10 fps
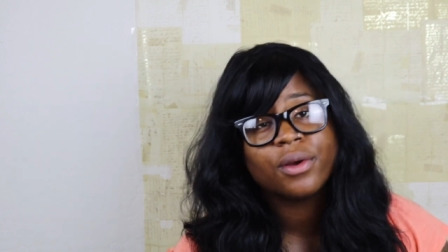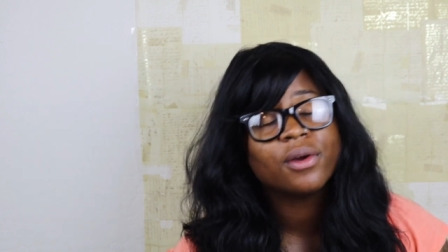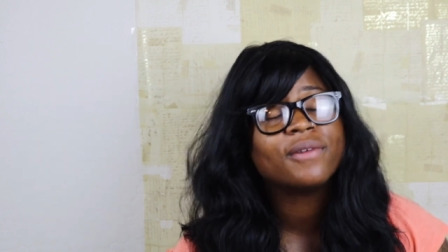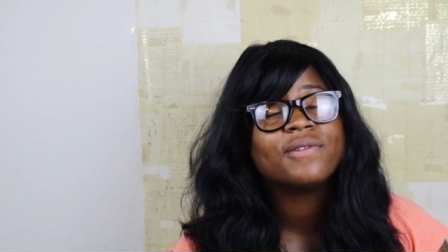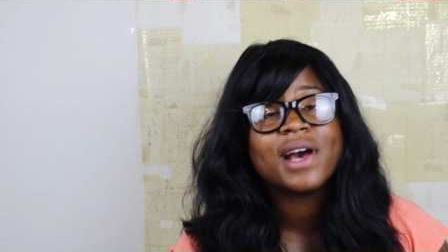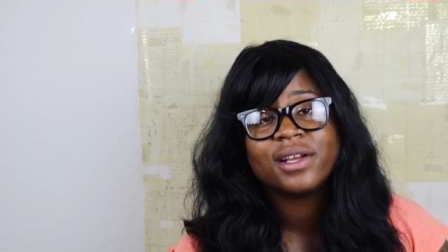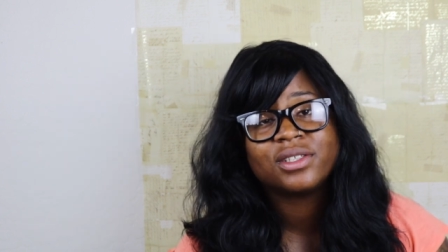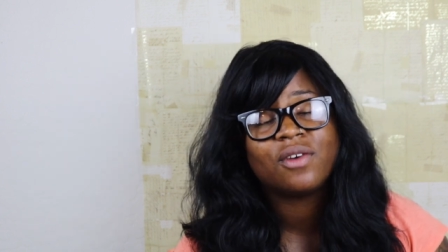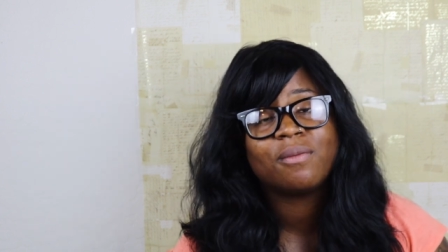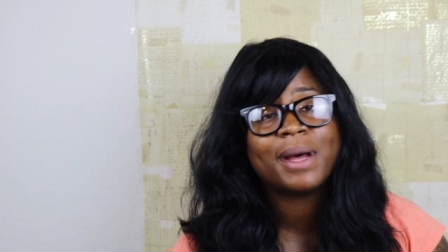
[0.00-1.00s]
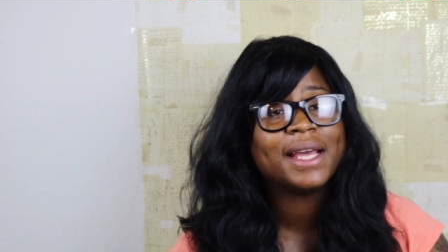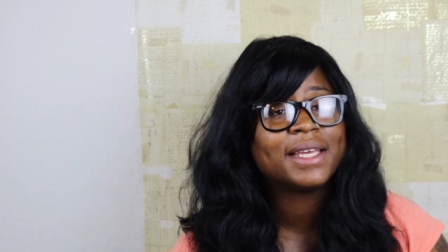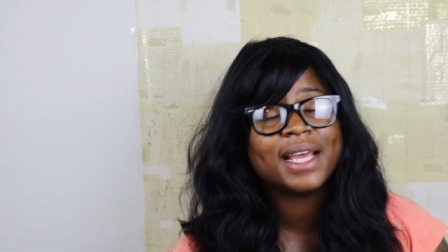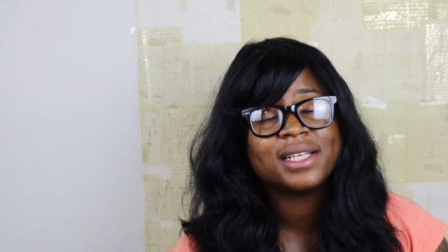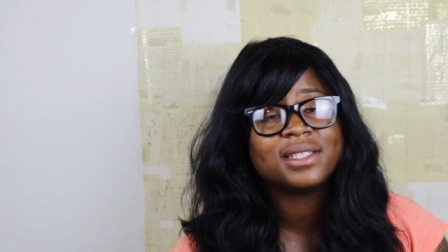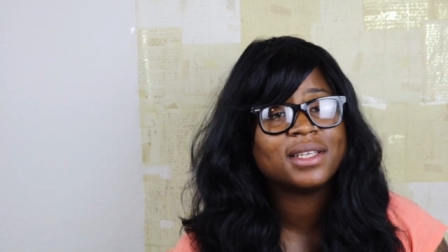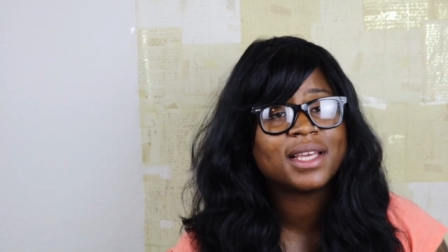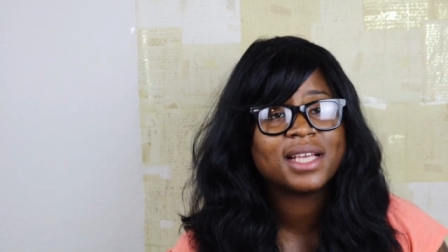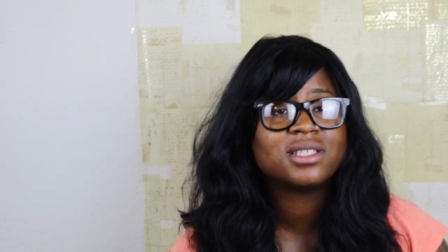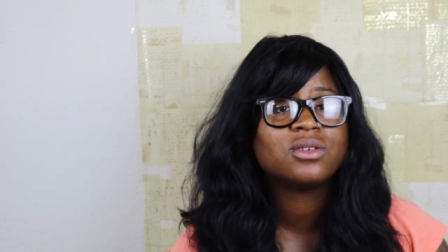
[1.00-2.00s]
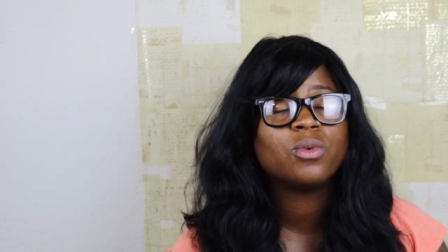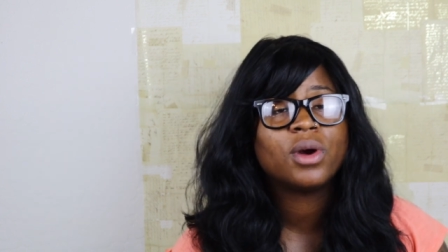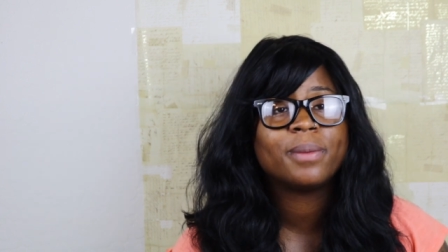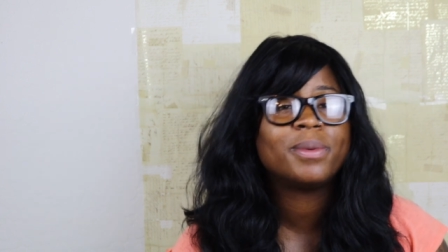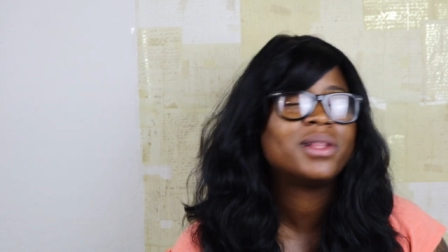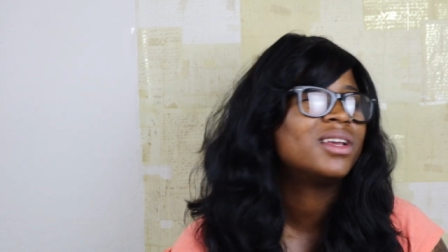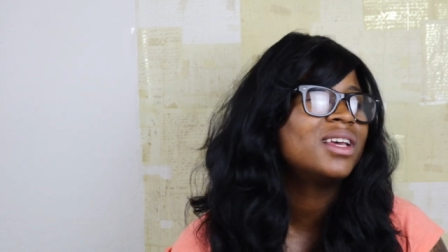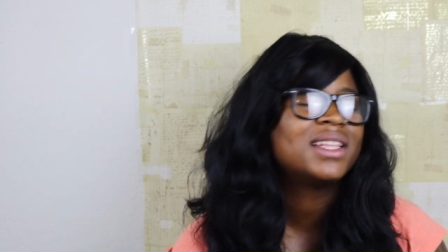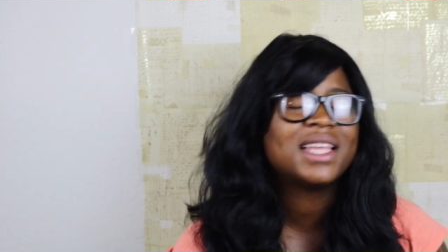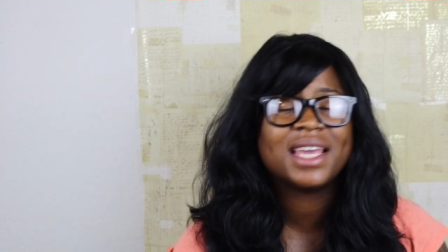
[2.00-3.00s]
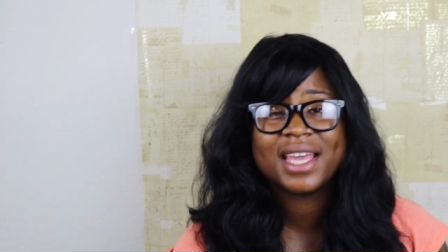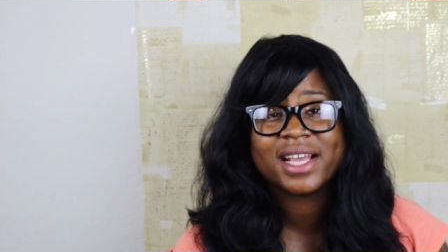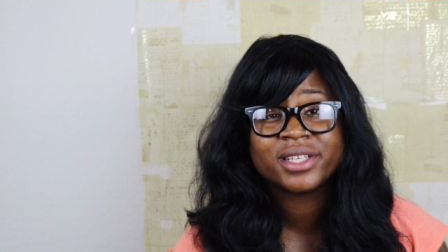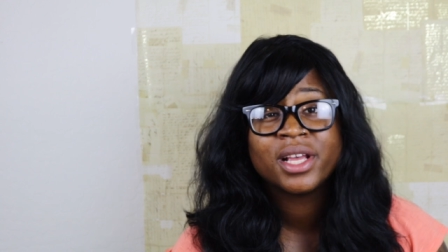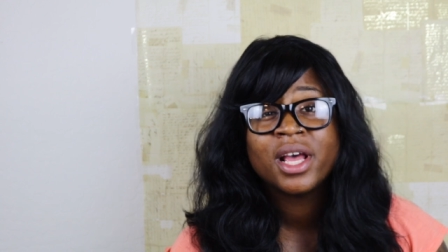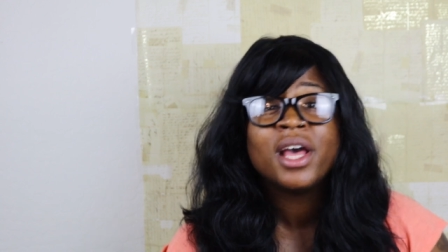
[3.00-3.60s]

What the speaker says: You're going to find yourself buying cases and cases of water. But the good thing is